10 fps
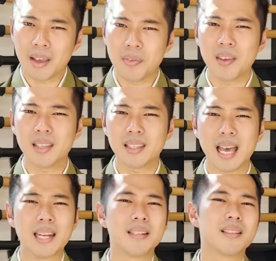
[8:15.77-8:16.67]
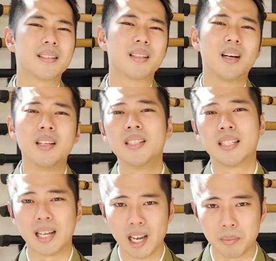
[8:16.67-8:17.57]
I think that it is
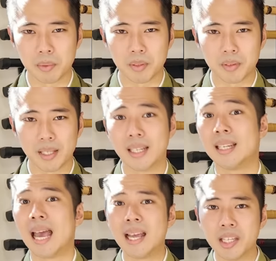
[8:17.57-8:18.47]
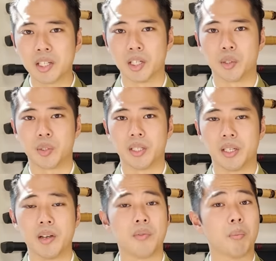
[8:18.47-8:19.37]
undeniable that in any country,
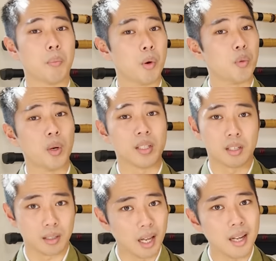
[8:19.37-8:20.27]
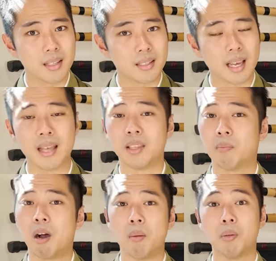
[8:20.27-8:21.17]
if the birth rate declines and the
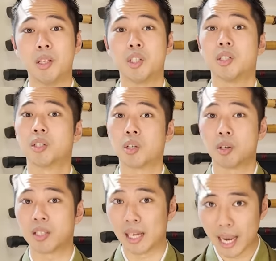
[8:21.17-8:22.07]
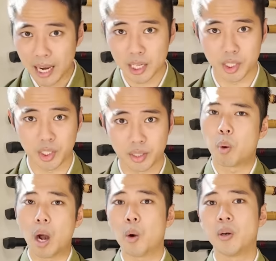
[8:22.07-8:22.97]
population starts to age,
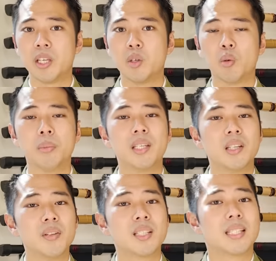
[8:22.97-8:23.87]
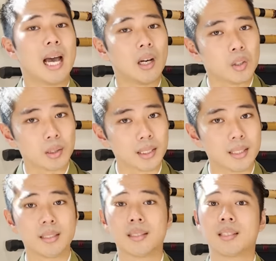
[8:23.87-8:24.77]
priority will be given to the elderly
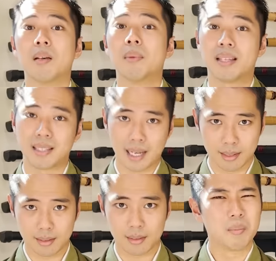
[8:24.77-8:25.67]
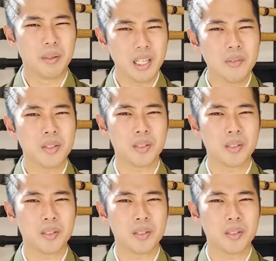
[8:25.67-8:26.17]
to some extent. But even